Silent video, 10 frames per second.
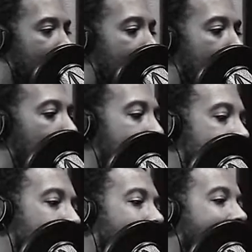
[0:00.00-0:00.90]
But
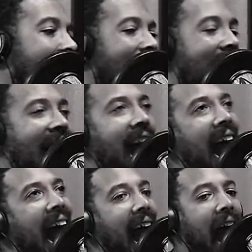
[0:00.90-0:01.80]
people,
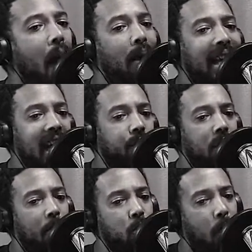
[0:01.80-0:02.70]
I would guess for
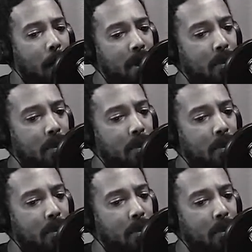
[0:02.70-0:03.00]
the most part,